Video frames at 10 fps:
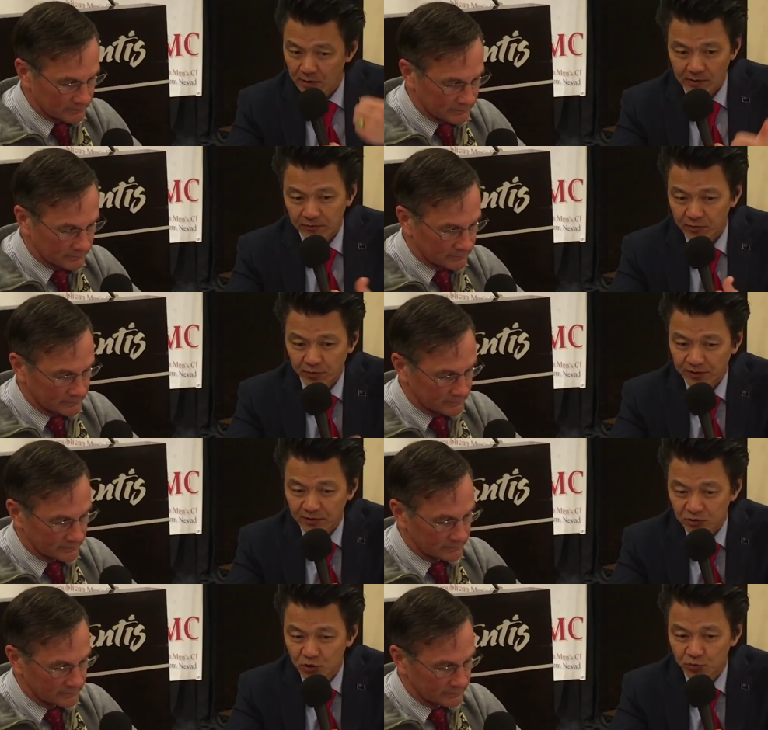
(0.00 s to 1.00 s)
Speaker 1: you know, we're building
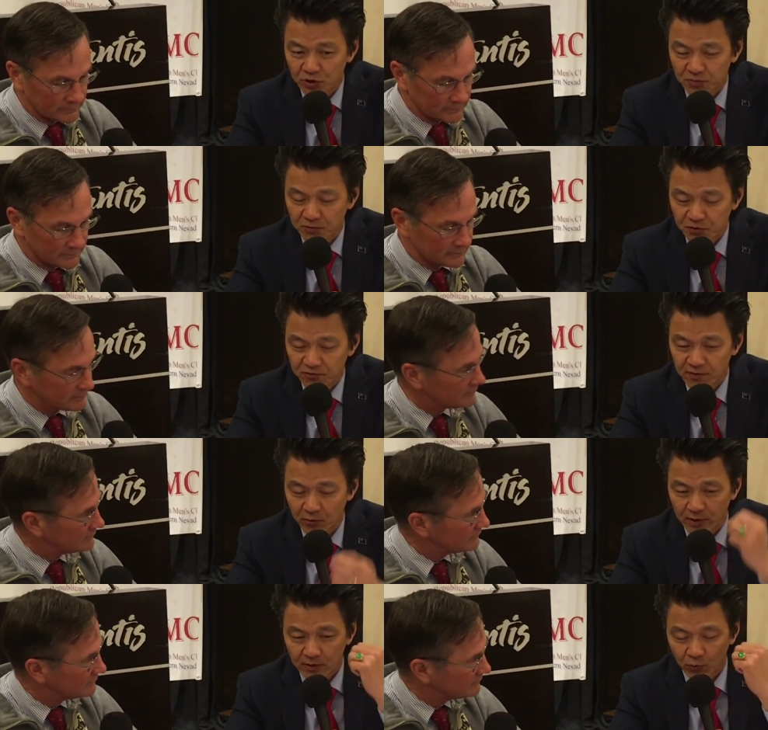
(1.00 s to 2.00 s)
on two principles so far.
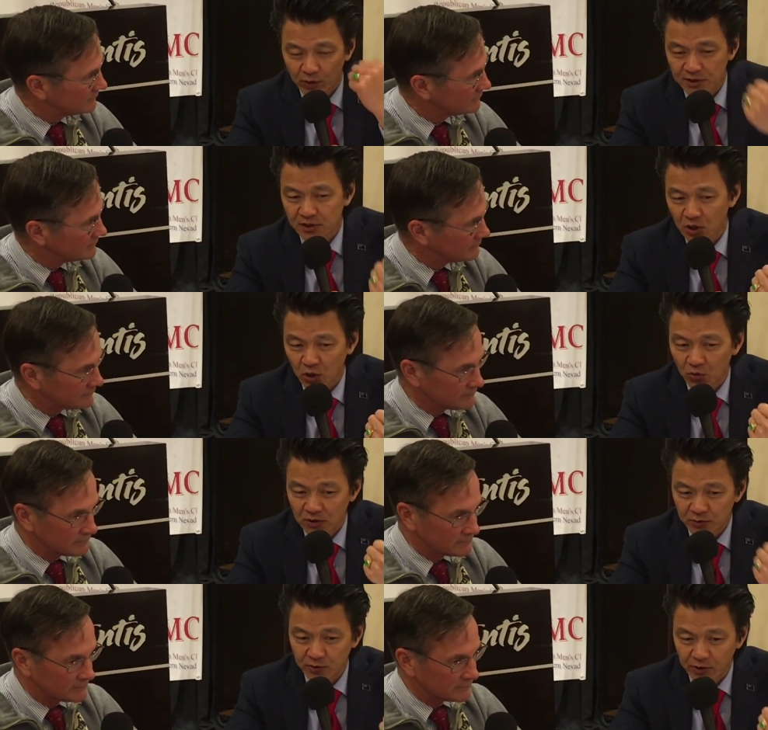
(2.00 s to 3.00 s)
One, what is the goal?
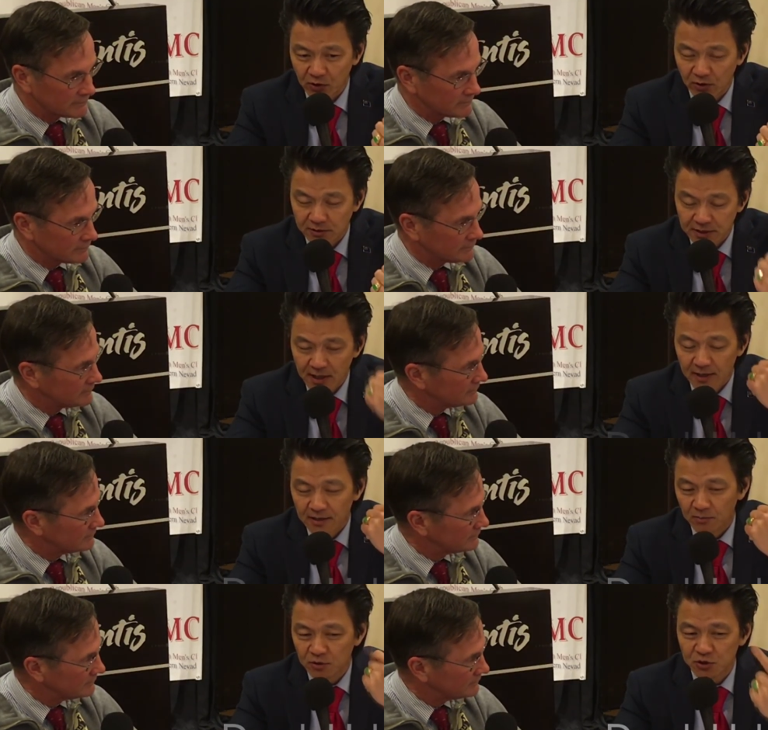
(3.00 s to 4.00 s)
Once we know what the goal is. Number